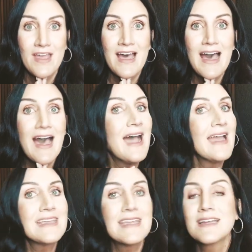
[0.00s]
I
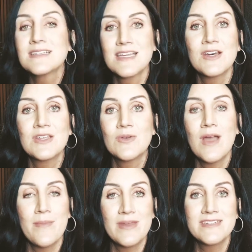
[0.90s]
can't tell you how
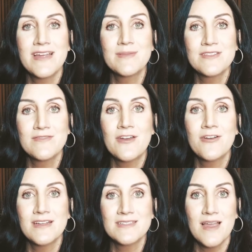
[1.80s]
many times a veteran
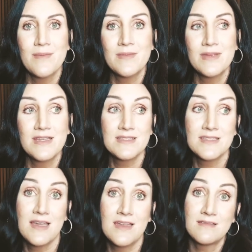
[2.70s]
has come to me and
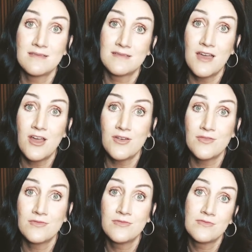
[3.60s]
said, oh,
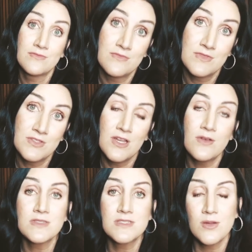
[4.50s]

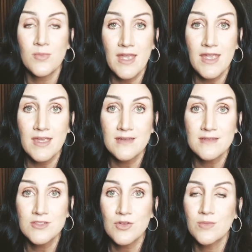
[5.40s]
so-and-so bank
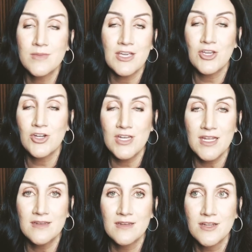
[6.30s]
told me I couldn't,
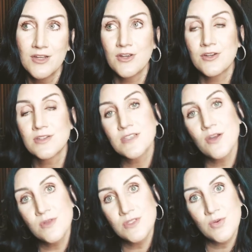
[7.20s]
or
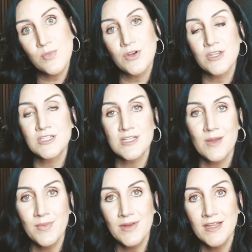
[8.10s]
so-and-so mortgage
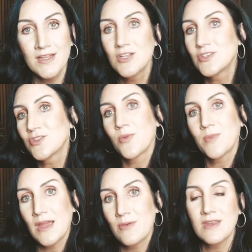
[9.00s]
company told me I
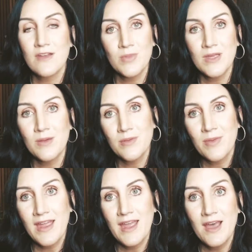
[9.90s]
would never be able to buy a
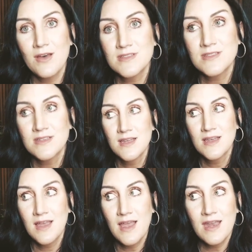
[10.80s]
house.
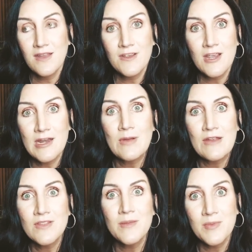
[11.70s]
And I figured out a way for them
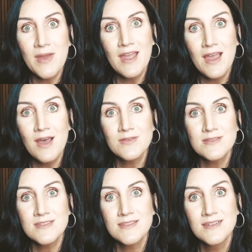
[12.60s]
to buy a house.
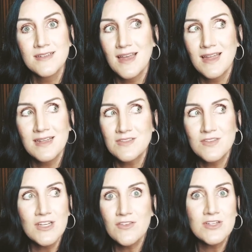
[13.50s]
And it's very,
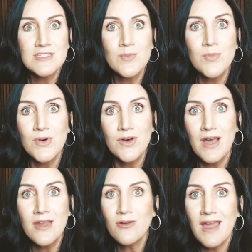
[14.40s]
very simple. I don't
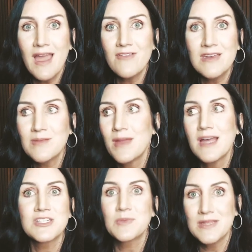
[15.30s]
have any magic
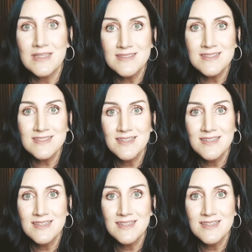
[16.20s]
beans.